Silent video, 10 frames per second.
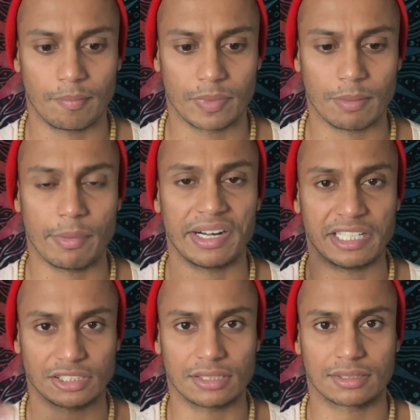the
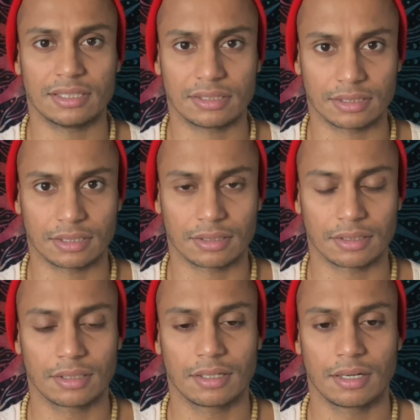meditation center
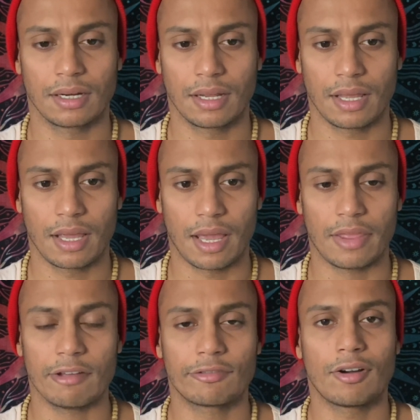
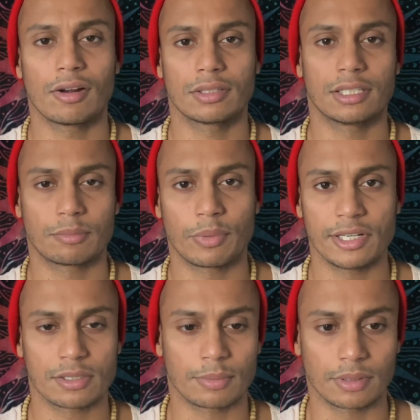and they follow the
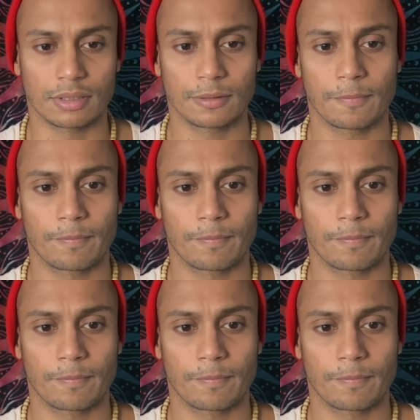principle.